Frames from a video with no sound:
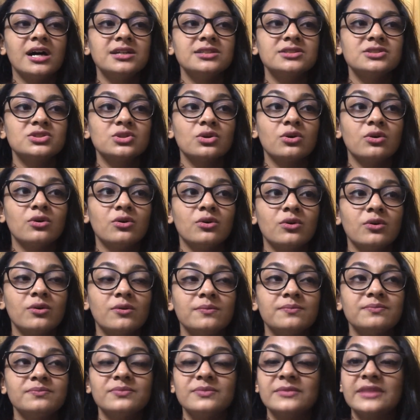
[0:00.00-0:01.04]

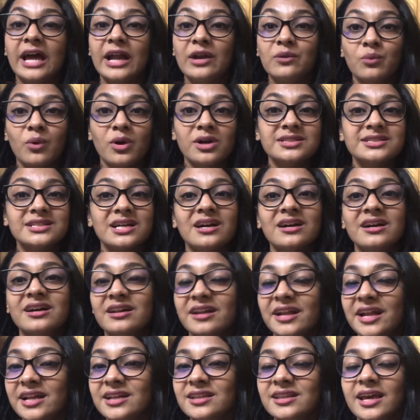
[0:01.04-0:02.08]
So that was a
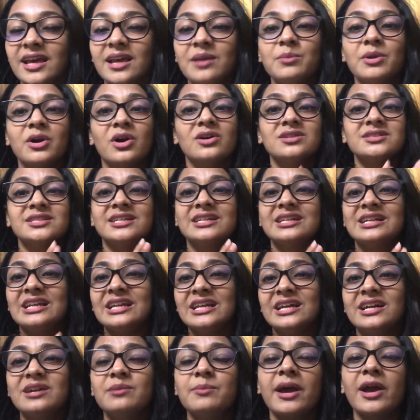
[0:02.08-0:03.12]
great thing, because it
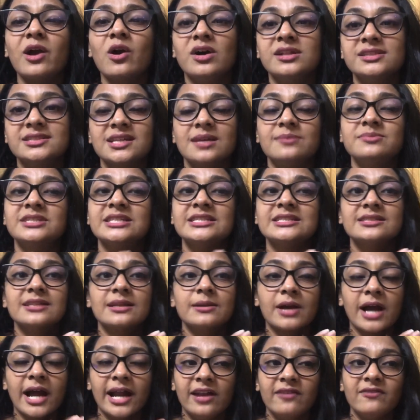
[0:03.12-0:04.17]
cleared my concepts.
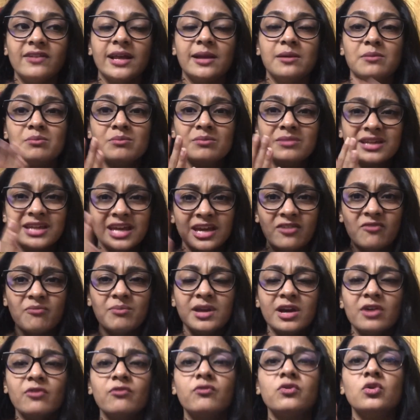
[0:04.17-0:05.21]
It kind of like gave
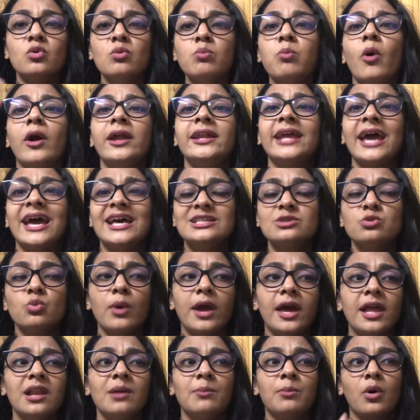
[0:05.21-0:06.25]
me a viewpoint as
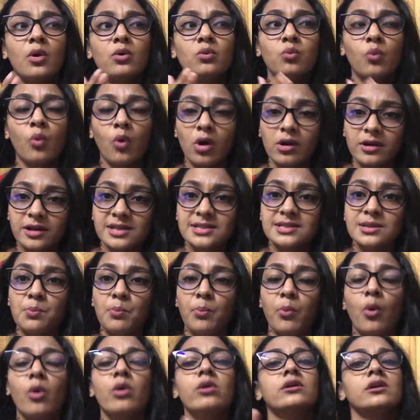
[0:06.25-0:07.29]
well about what is
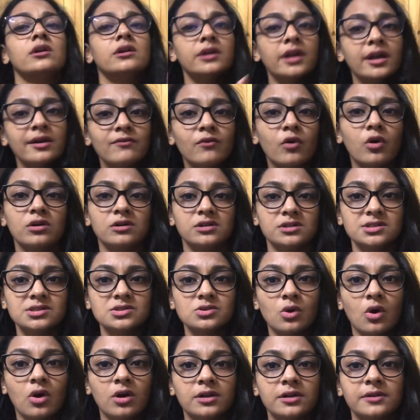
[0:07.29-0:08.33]
important and what is
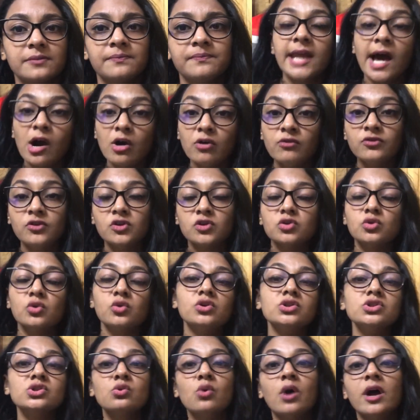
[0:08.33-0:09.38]
not. Now for
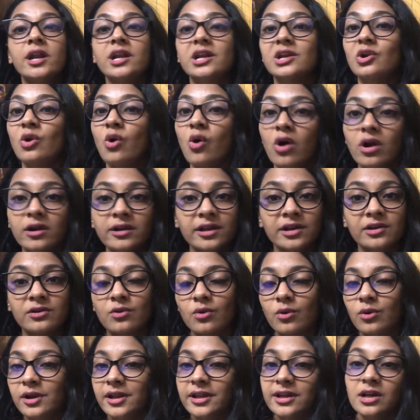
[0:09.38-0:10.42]
those who are not
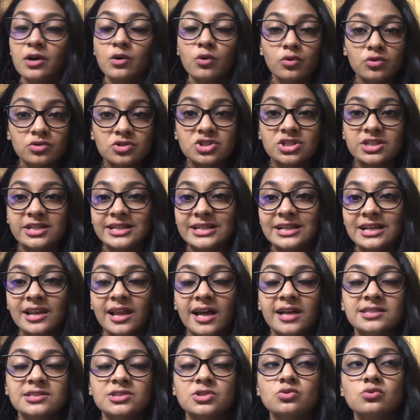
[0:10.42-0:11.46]
enrolled in a coaching in
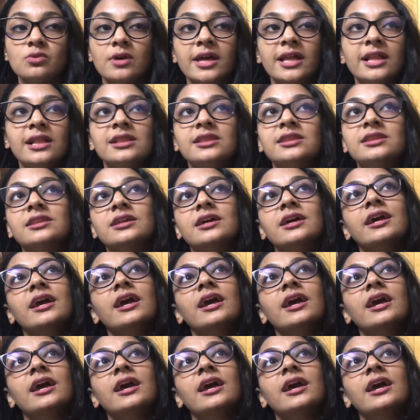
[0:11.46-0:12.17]
class 12th,